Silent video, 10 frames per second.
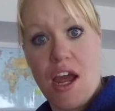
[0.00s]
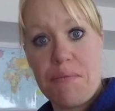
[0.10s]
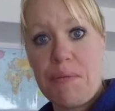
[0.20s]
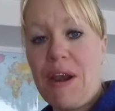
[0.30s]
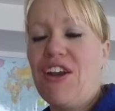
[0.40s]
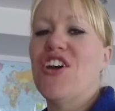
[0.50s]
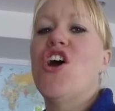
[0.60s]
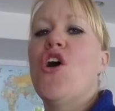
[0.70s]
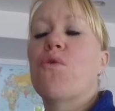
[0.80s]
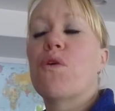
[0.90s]
Not prepared.
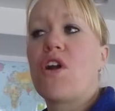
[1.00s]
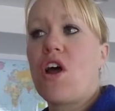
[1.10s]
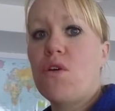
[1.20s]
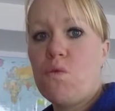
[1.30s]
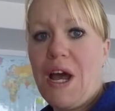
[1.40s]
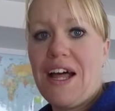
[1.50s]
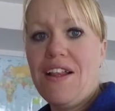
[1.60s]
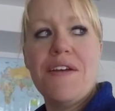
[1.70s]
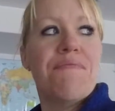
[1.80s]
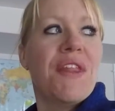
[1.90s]
We're on a
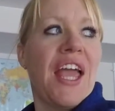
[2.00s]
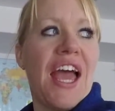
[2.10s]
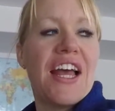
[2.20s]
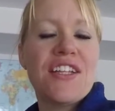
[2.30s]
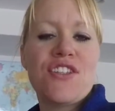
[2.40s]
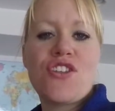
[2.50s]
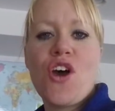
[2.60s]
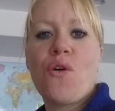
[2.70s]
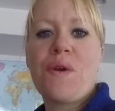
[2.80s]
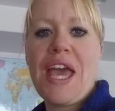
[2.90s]
well, and
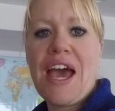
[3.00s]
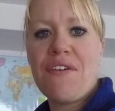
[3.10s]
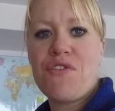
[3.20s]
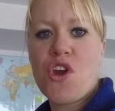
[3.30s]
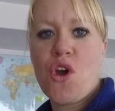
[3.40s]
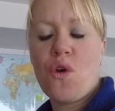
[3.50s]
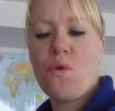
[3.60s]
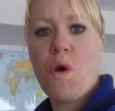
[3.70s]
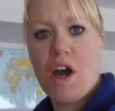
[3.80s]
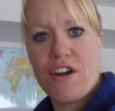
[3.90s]
so we have
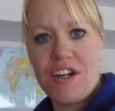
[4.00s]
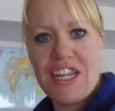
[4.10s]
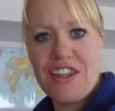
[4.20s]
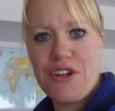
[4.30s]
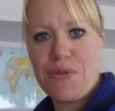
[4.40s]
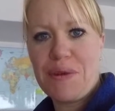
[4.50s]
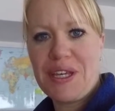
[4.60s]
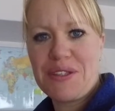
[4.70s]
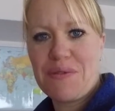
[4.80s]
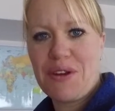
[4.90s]
no water either
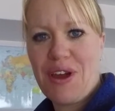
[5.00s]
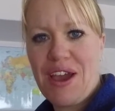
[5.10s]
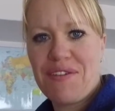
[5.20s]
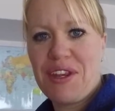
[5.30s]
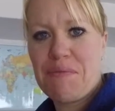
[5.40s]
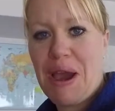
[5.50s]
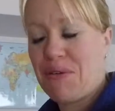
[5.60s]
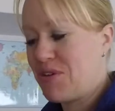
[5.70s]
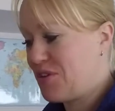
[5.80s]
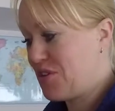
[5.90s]
because we don't have any
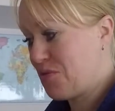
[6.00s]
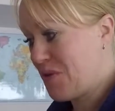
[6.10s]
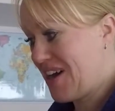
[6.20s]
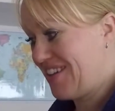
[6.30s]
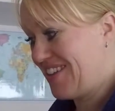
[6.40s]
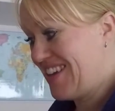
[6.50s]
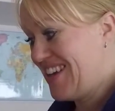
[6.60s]
power to the well.